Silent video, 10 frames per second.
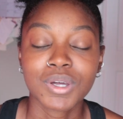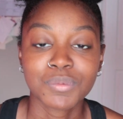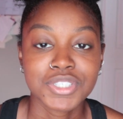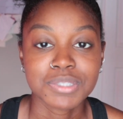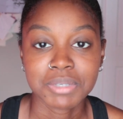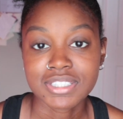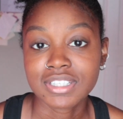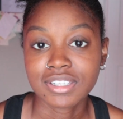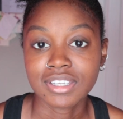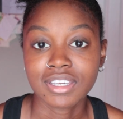one, which is
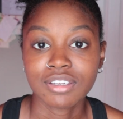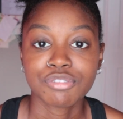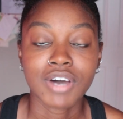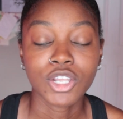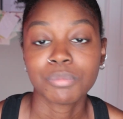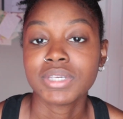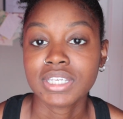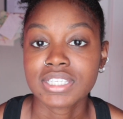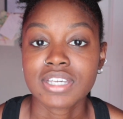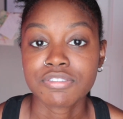basically follow
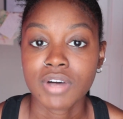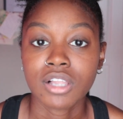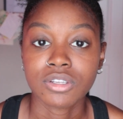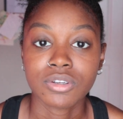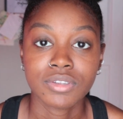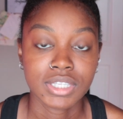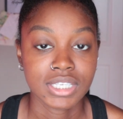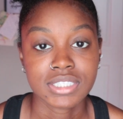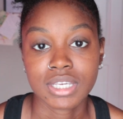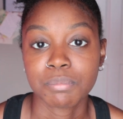me as I follow the
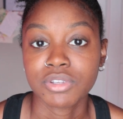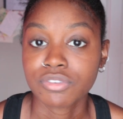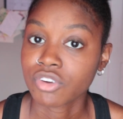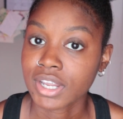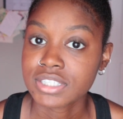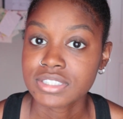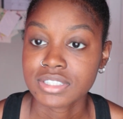example of Christ.